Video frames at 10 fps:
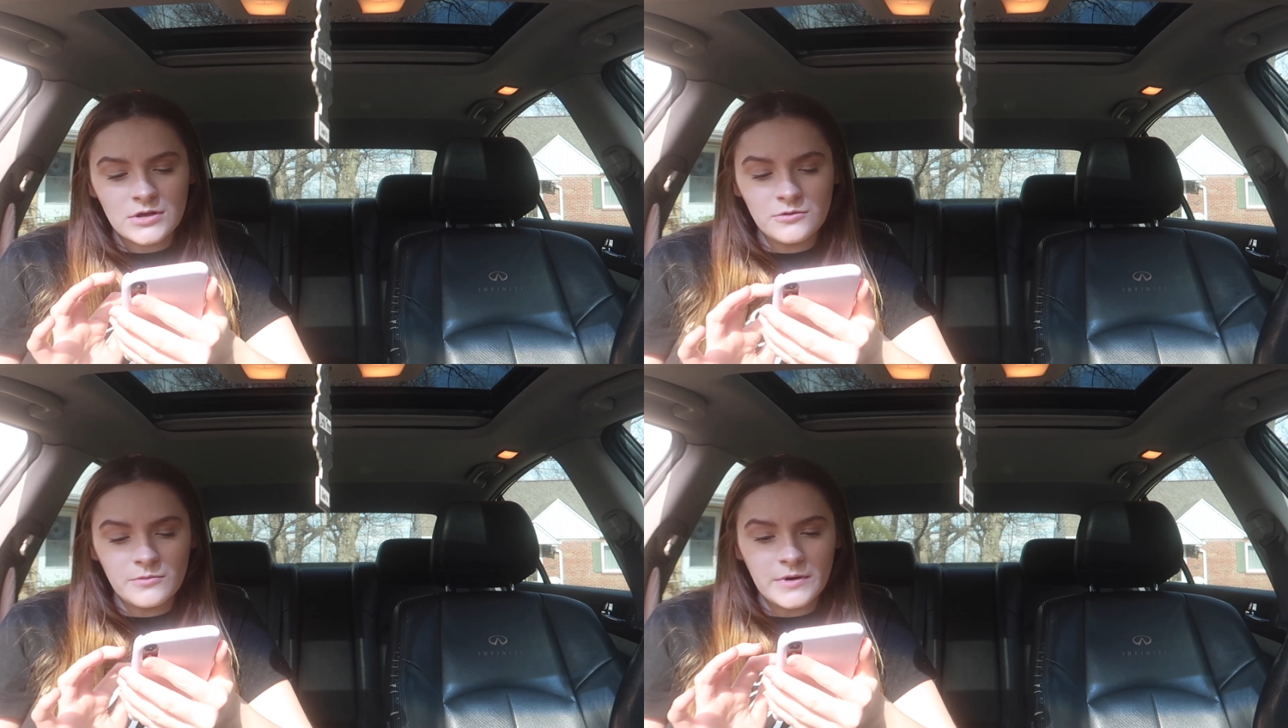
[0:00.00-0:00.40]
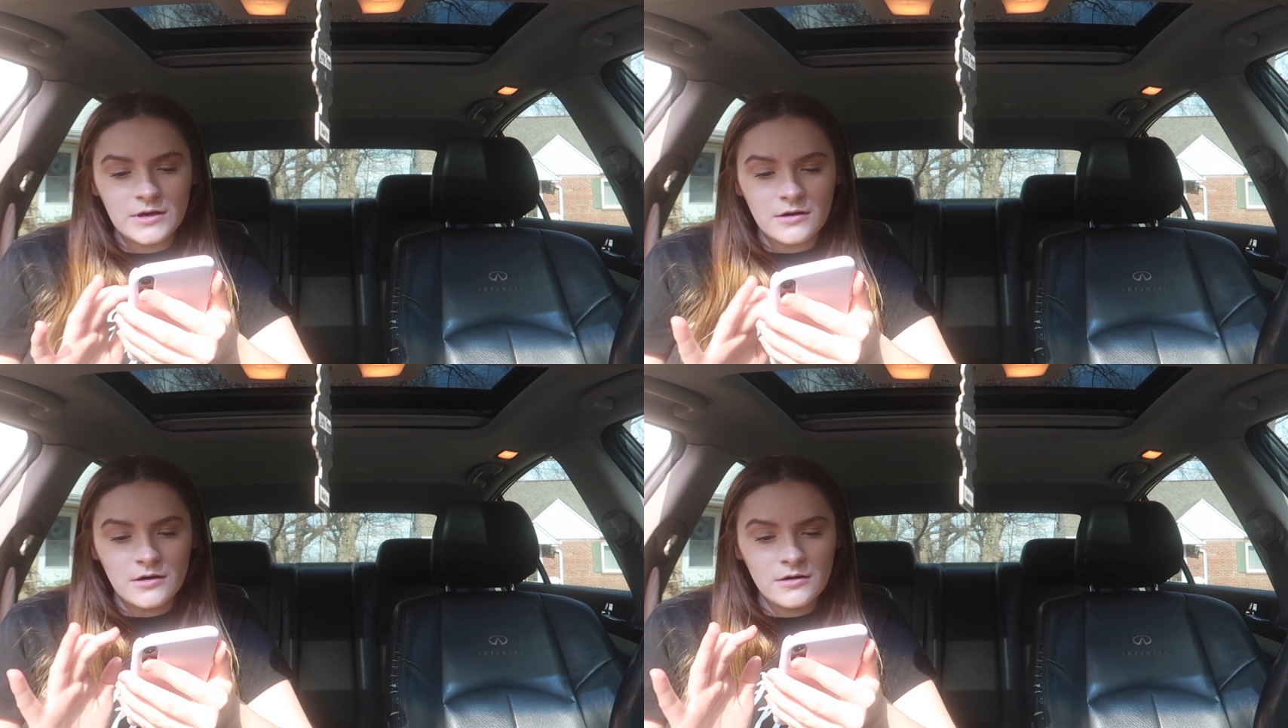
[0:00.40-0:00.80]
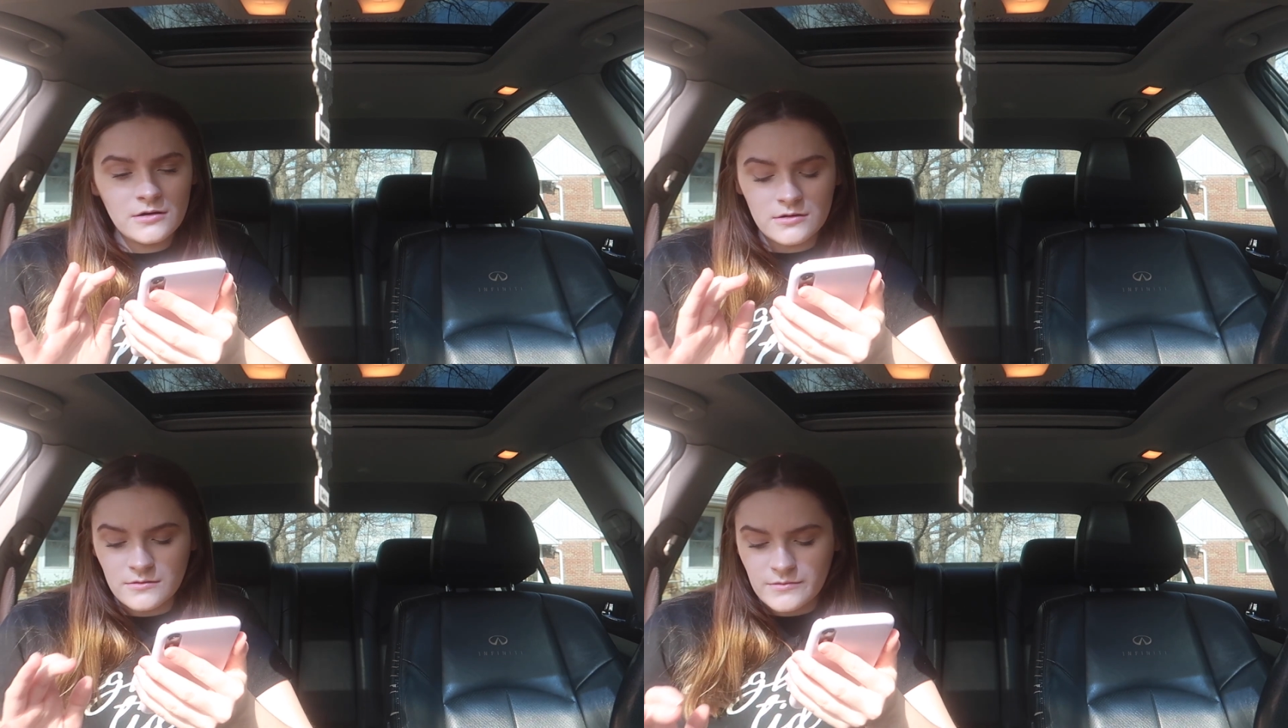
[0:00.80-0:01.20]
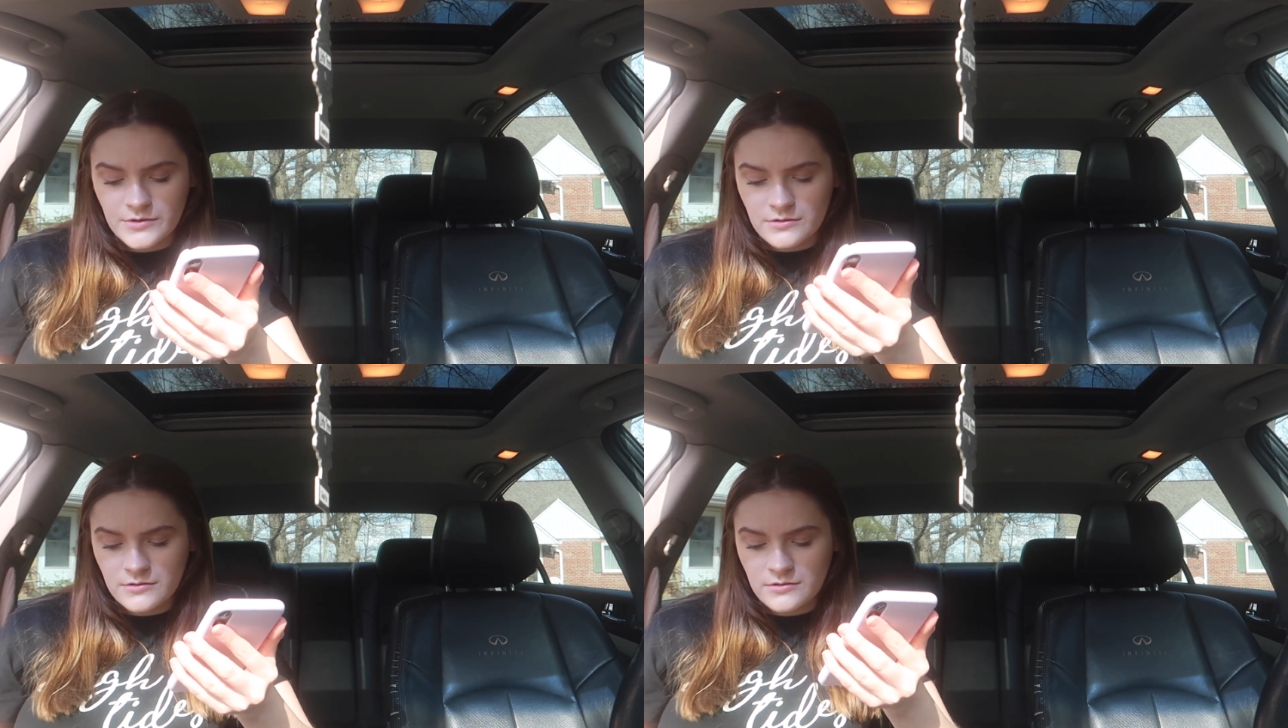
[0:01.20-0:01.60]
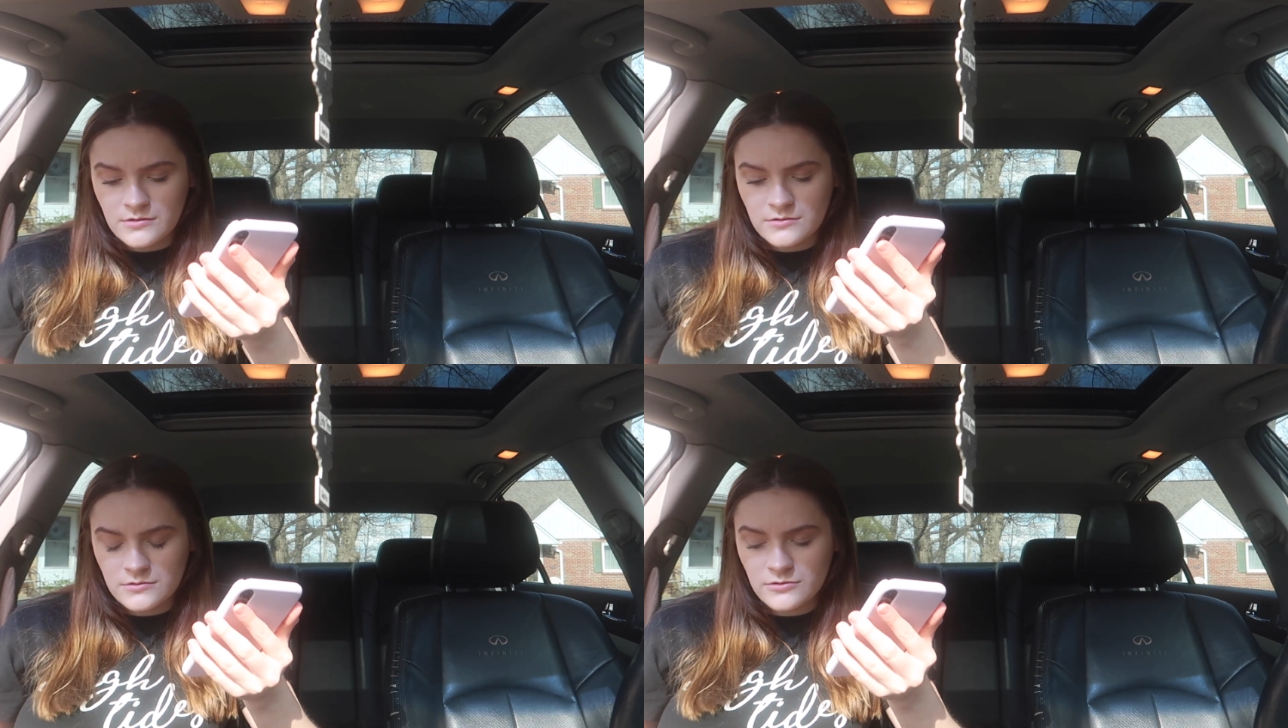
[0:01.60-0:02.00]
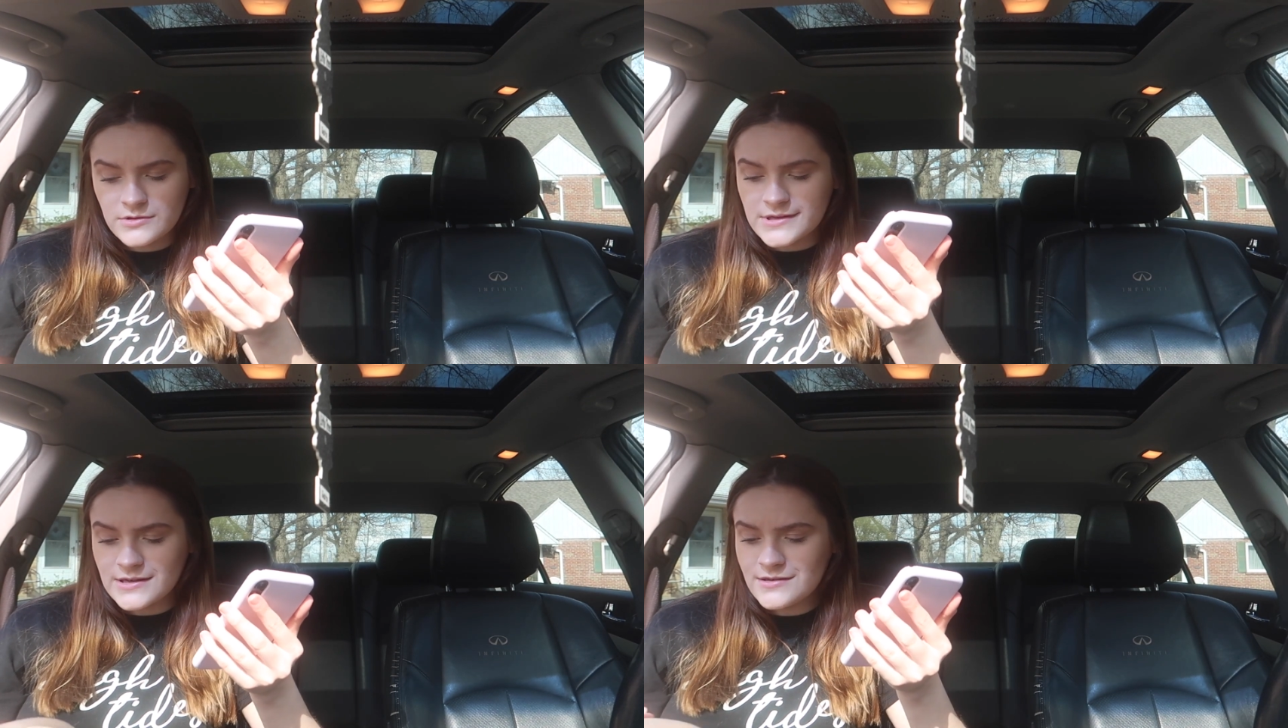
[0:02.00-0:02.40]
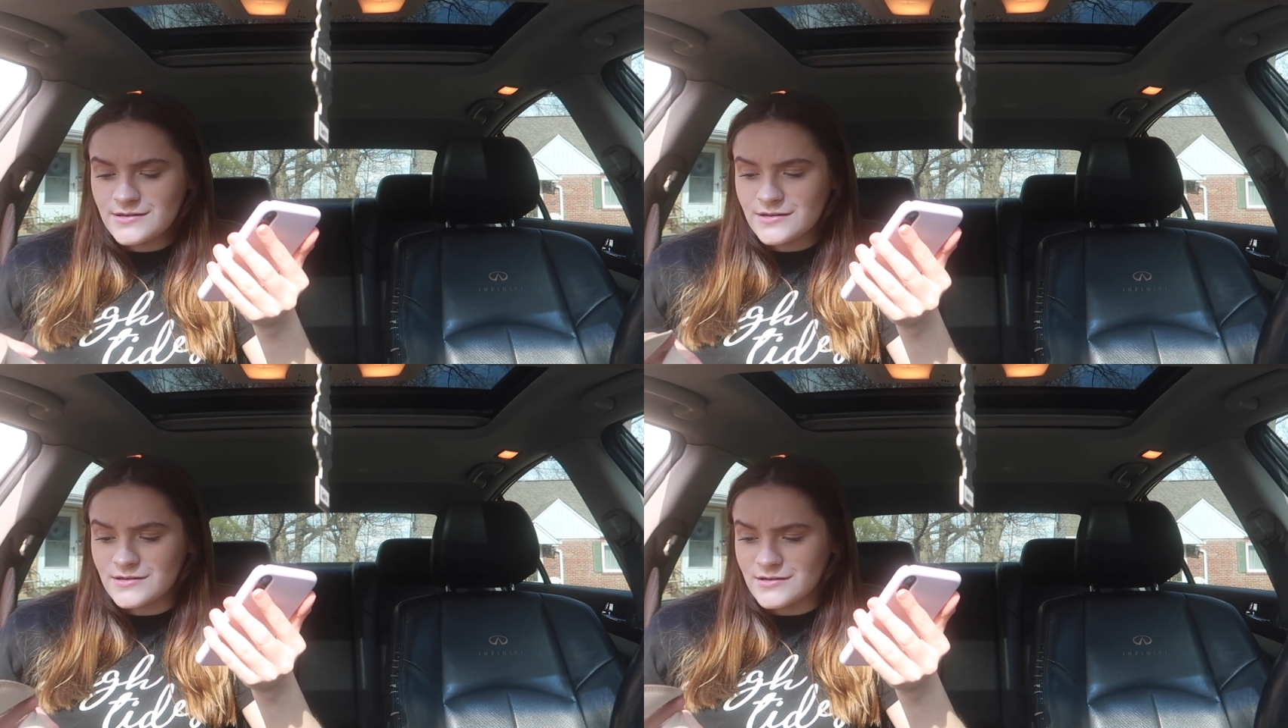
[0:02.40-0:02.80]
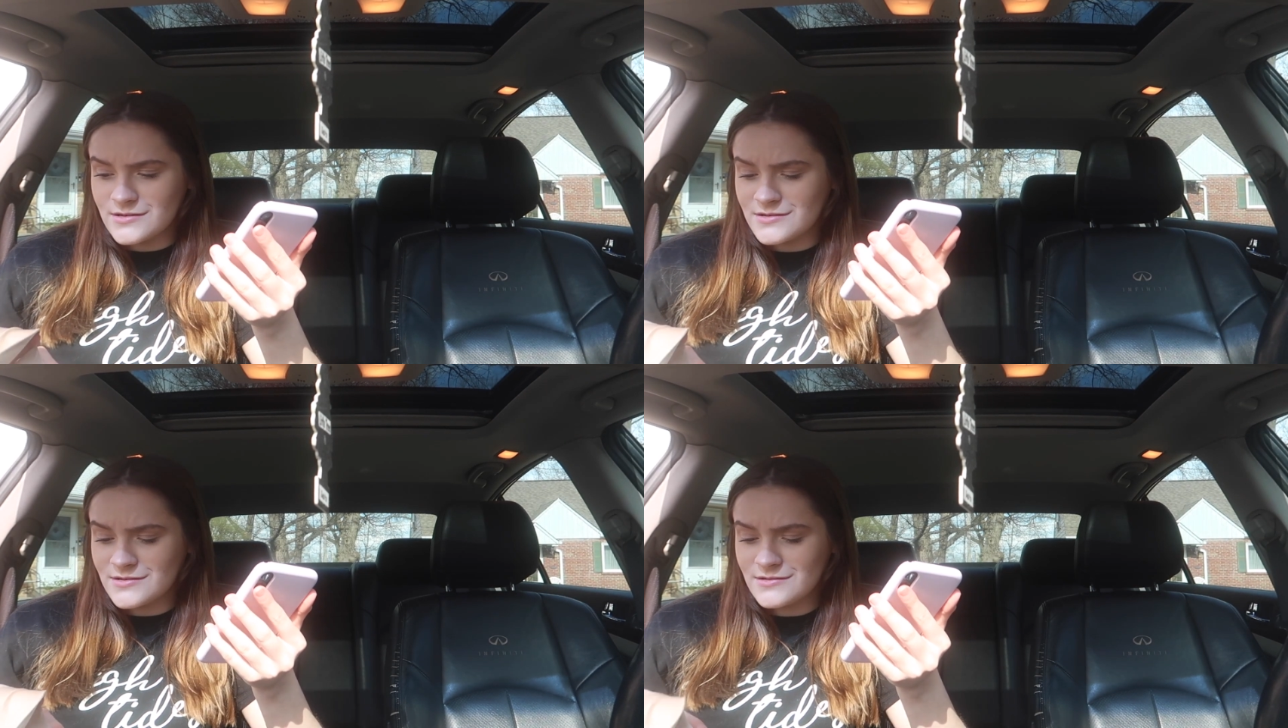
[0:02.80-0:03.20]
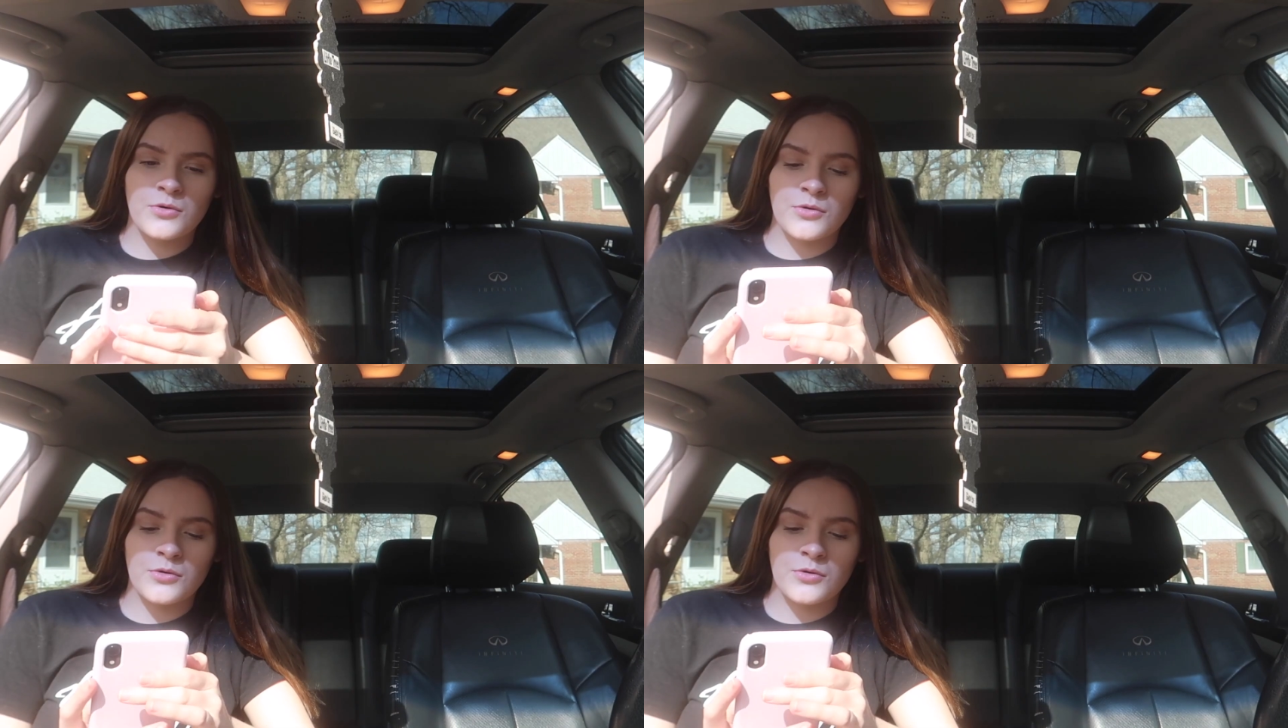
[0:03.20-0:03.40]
You pick up. Whose is this?